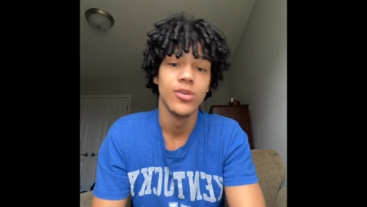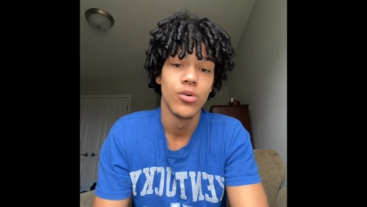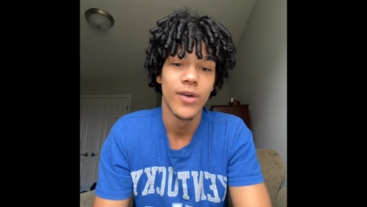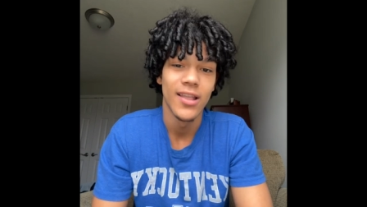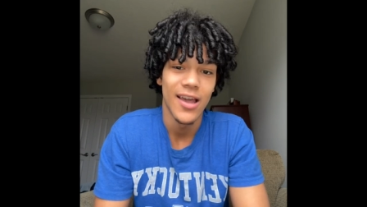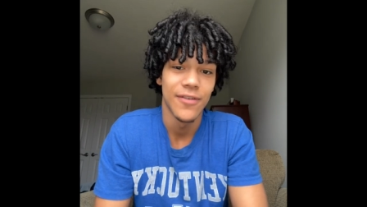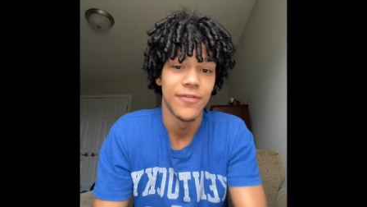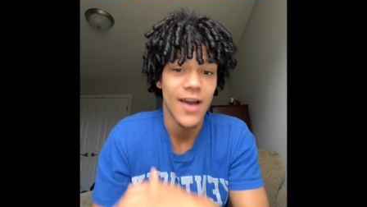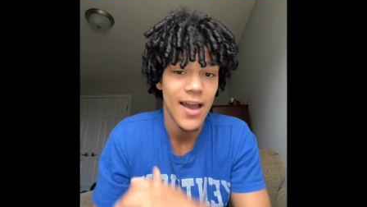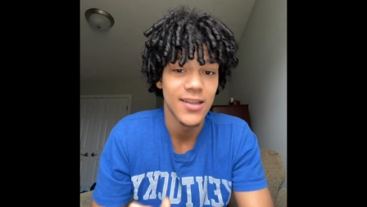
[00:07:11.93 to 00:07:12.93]
wait like
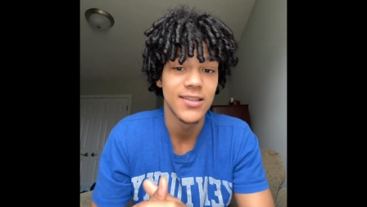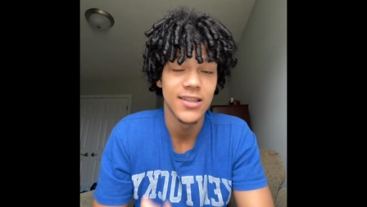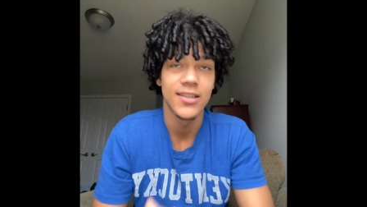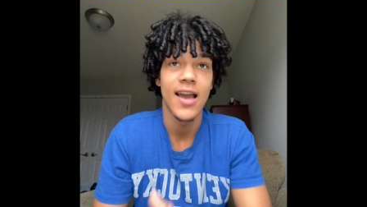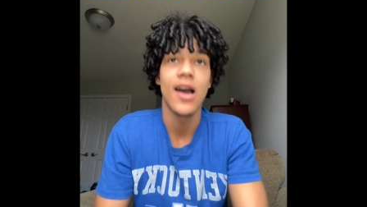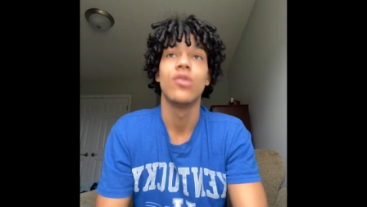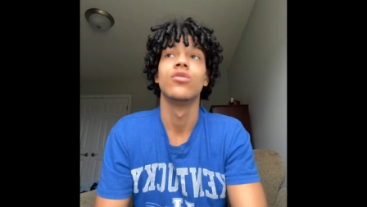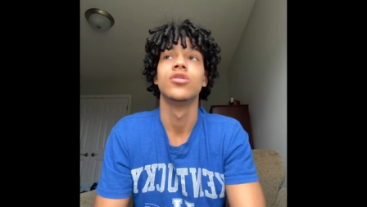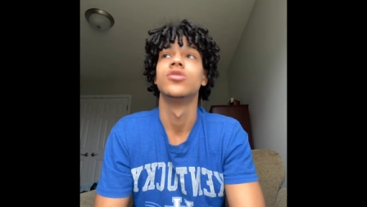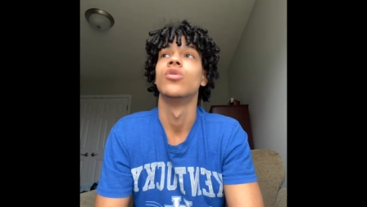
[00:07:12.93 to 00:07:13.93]
5 to 6
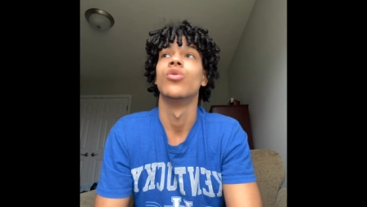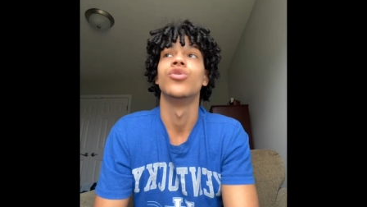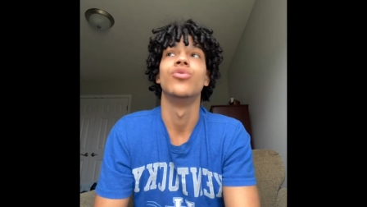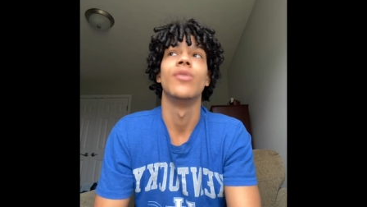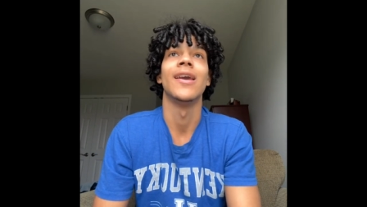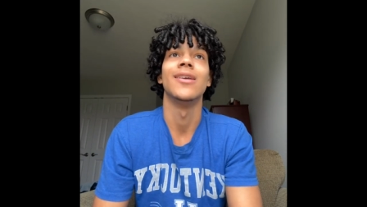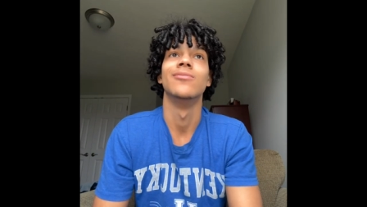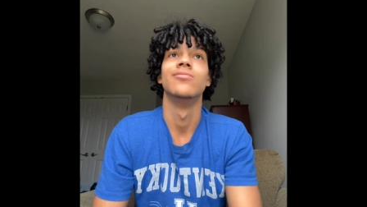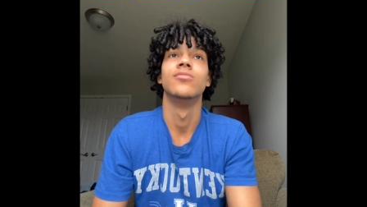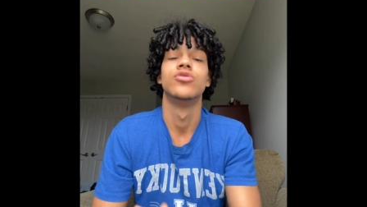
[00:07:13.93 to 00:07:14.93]
hours, or you
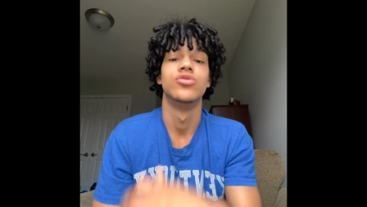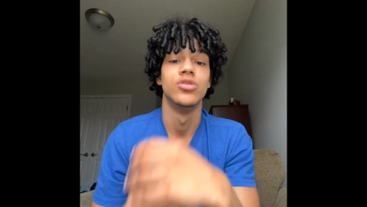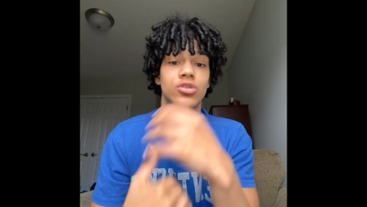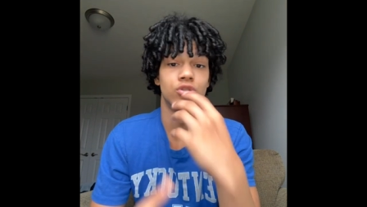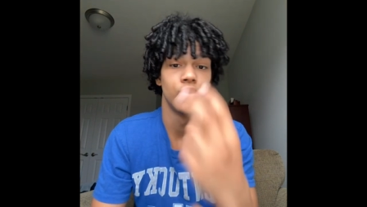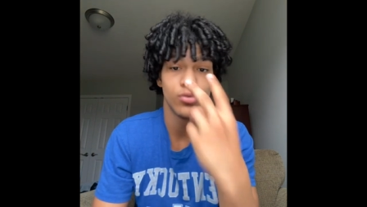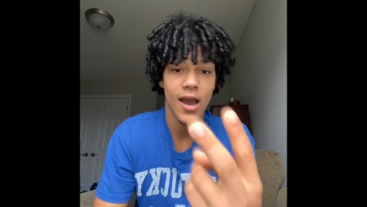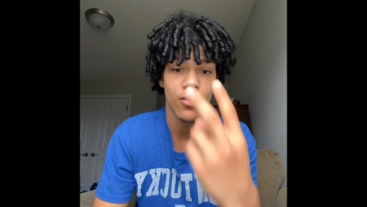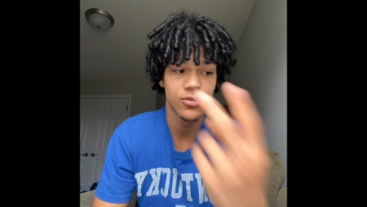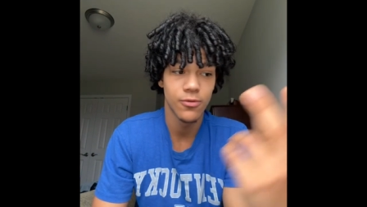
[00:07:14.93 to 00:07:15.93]
wait just 2
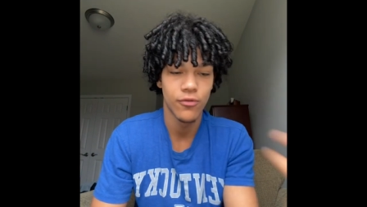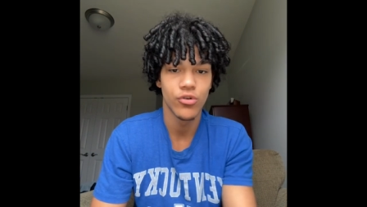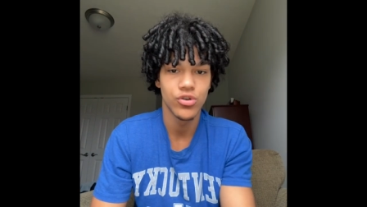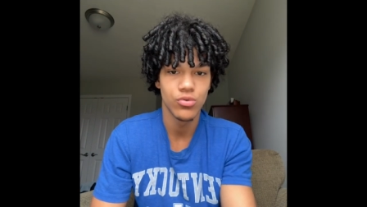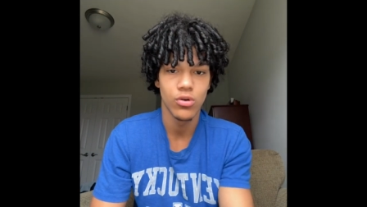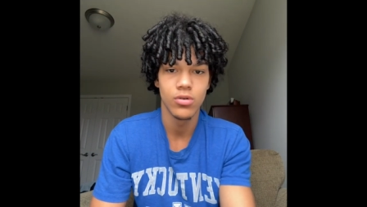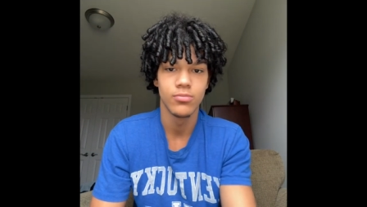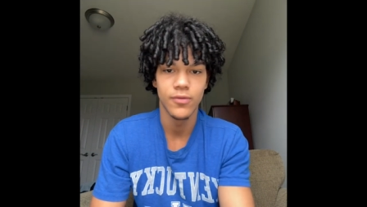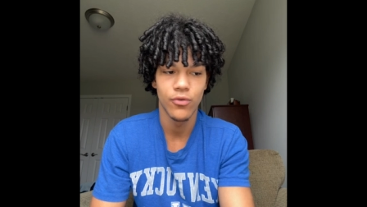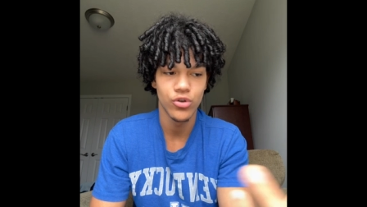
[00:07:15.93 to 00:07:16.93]
hours before you
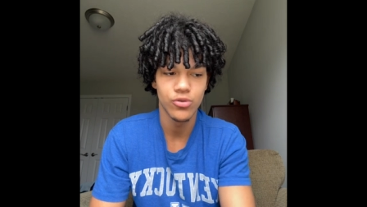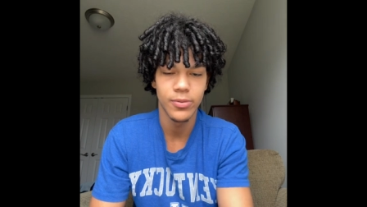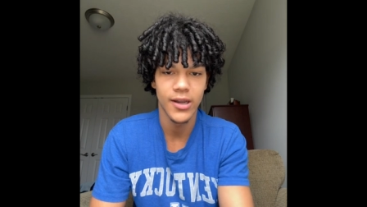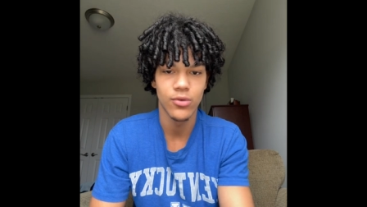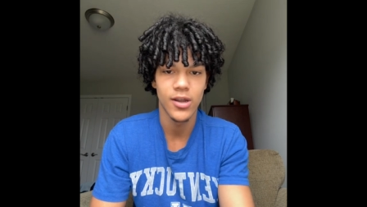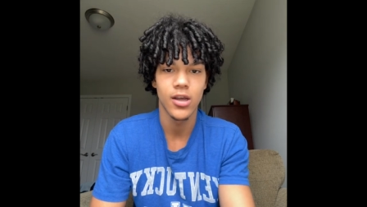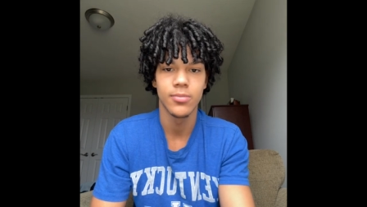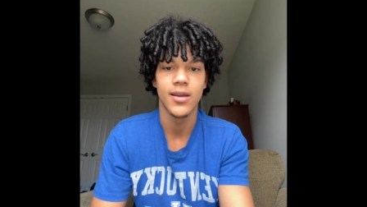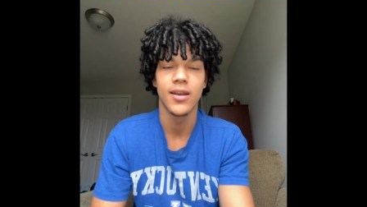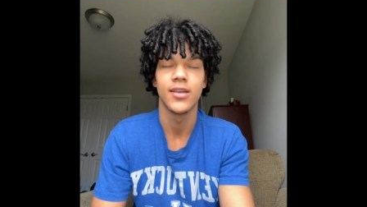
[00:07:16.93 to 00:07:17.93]
plan to wake
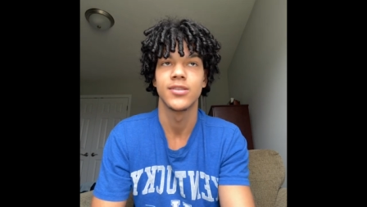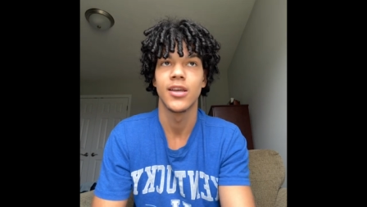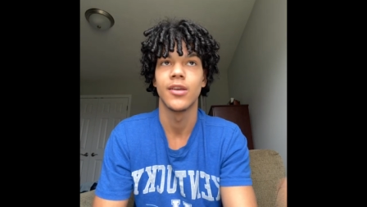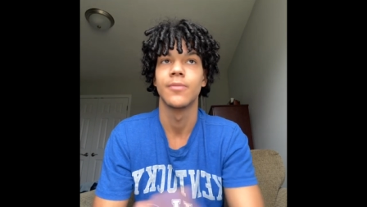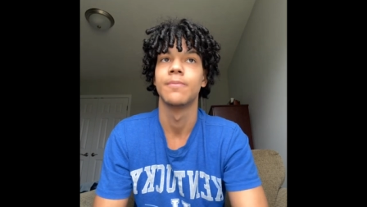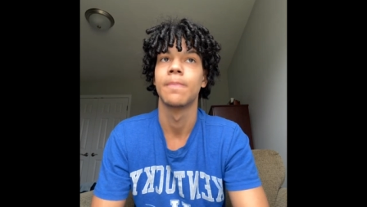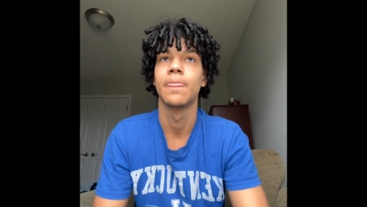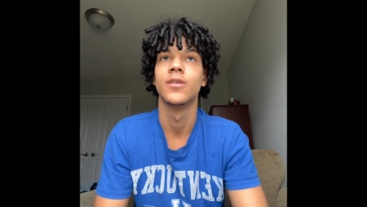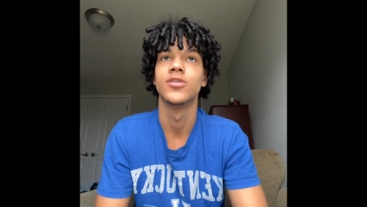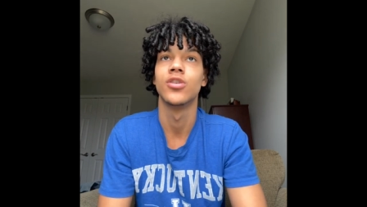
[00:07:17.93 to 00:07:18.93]
up that next day.
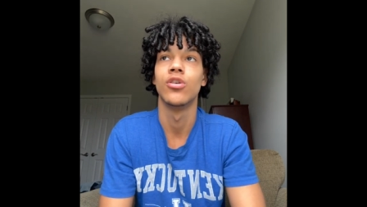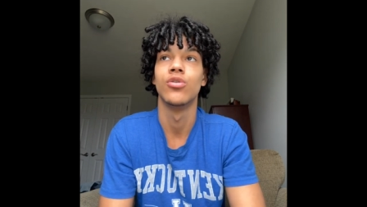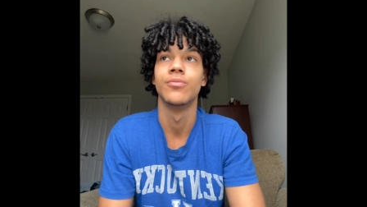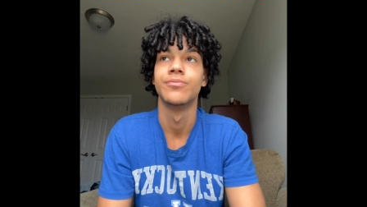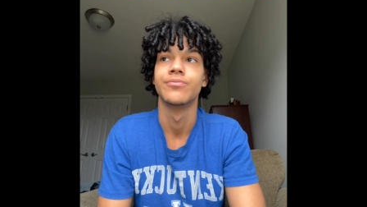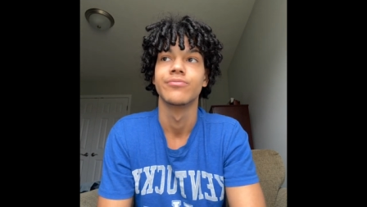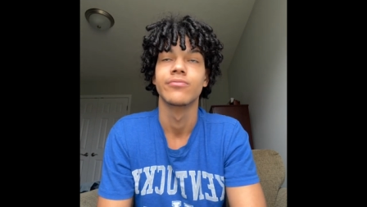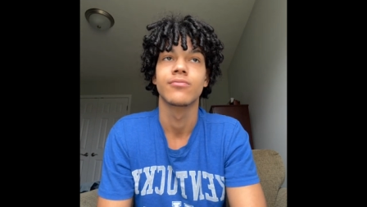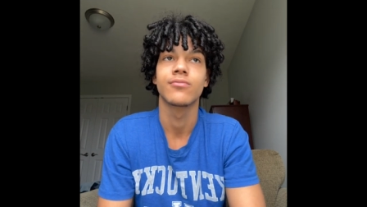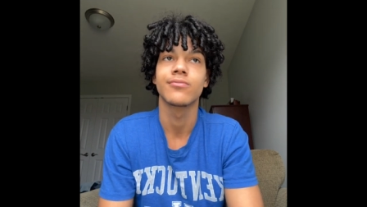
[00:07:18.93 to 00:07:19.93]
So
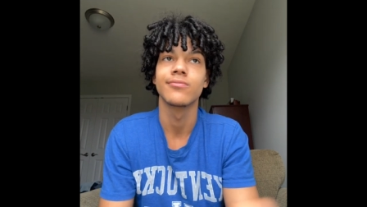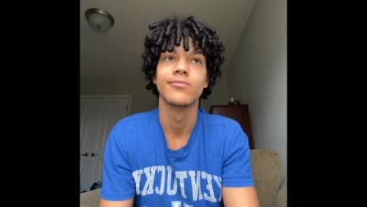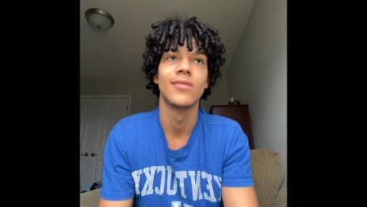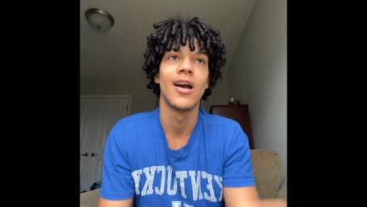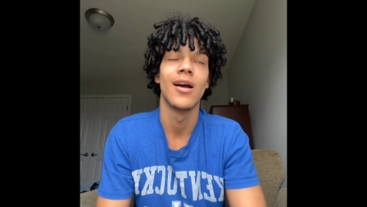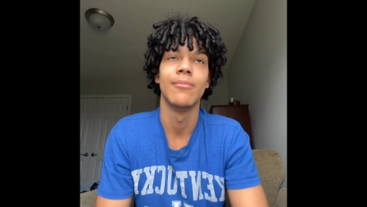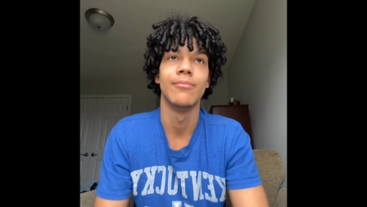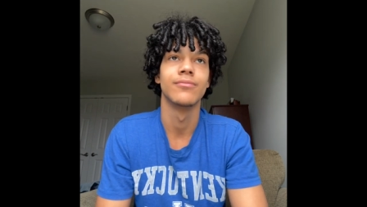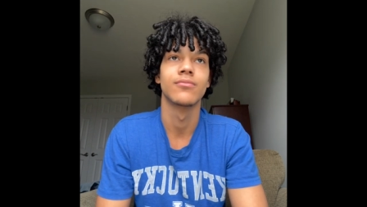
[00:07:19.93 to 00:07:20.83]
I